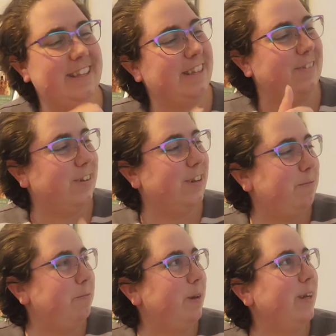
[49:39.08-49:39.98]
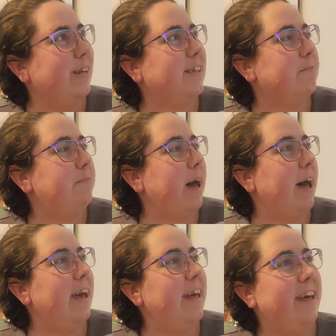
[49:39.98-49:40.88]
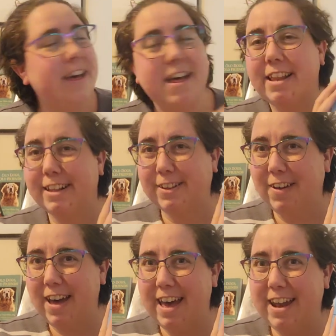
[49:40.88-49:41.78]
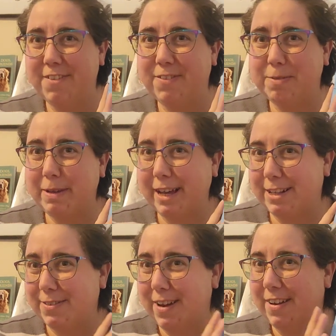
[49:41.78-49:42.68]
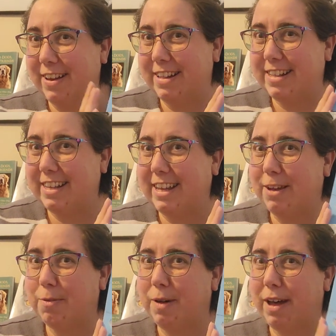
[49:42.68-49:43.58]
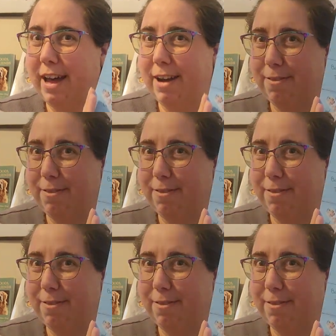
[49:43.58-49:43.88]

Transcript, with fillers: some good books, but let's go ahead and flip you guys around and see what I